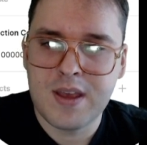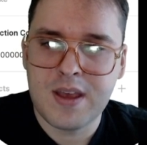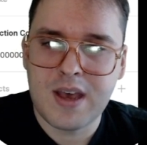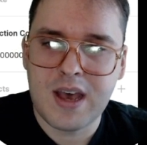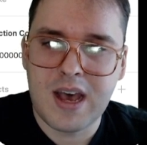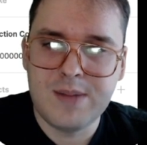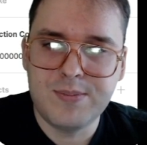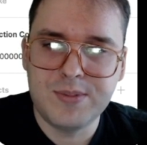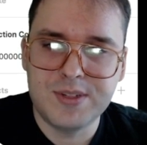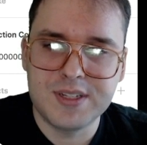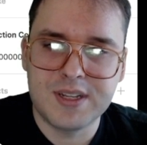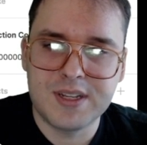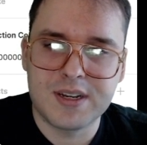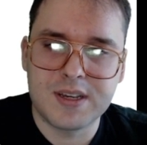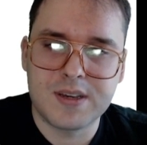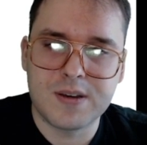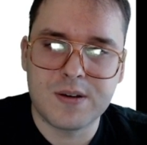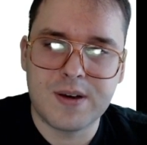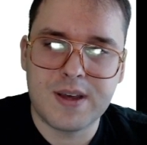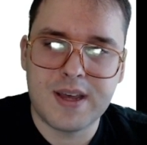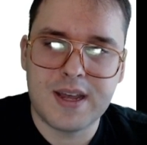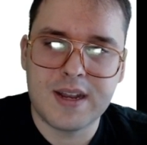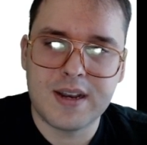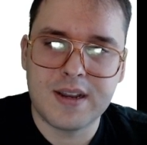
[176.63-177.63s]
I'm just going to go
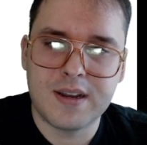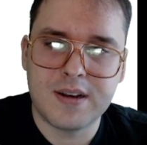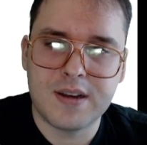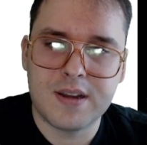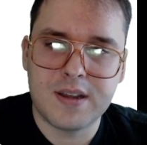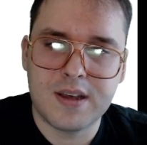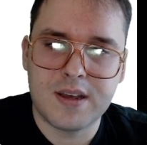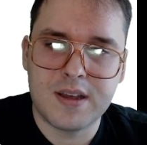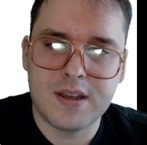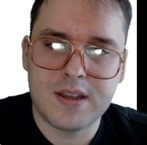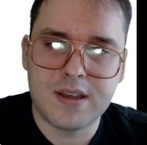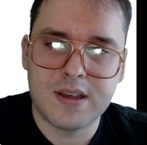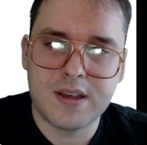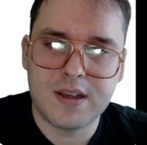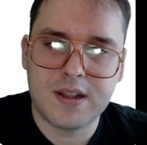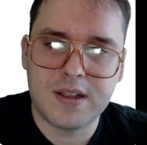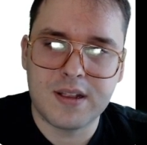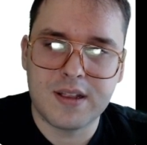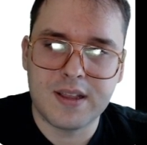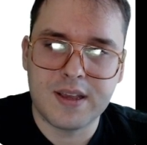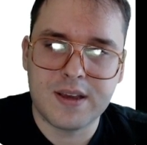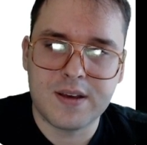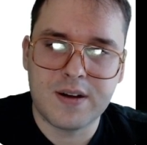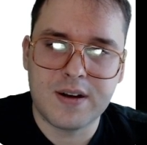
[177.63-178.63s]
ahead and
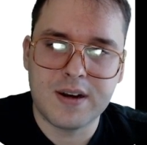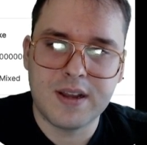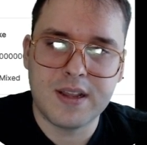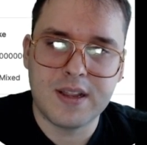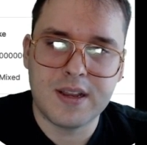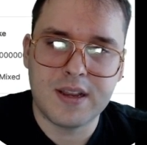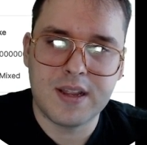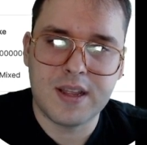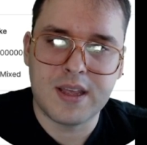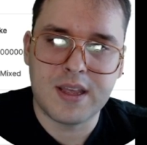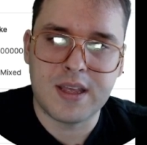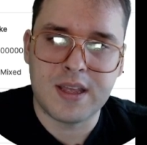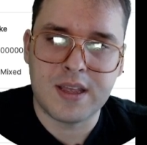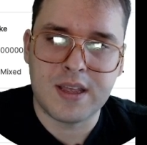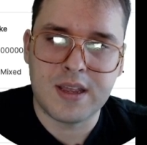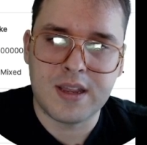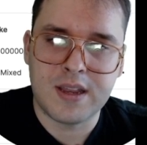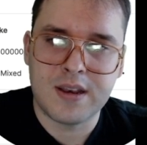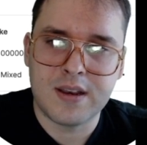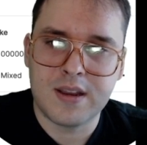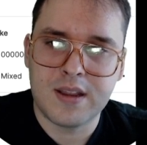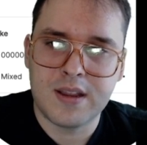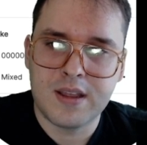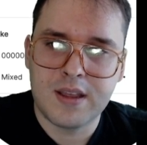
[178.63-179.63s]
click on it and